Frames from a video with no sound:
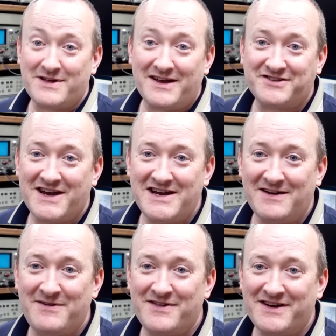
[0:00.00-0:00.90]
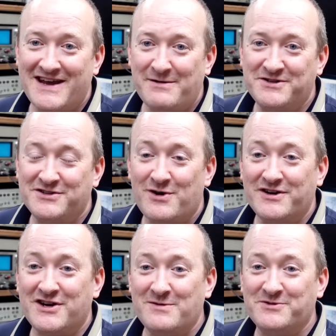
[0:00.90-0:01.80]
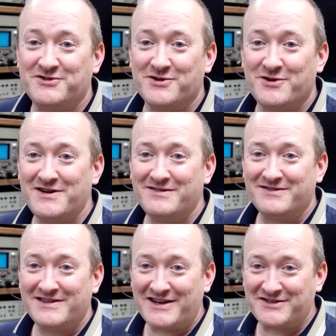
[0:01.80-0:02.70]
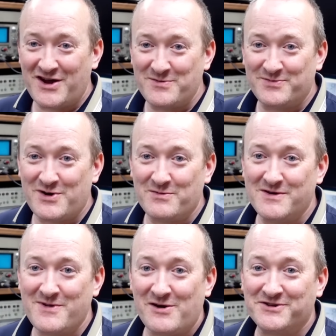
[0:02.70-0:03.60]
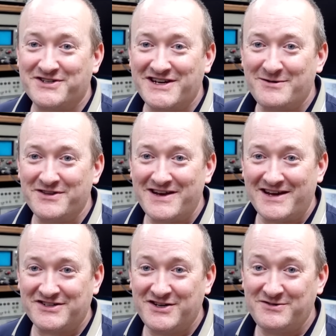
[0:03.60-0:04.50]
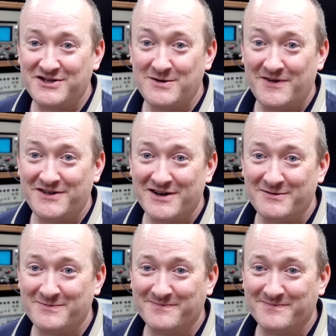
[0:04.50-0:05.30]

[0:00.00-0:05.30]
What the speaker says: with that said, if you think now isn't the right time to join, that's no problem. I will see you on the next YouTube video.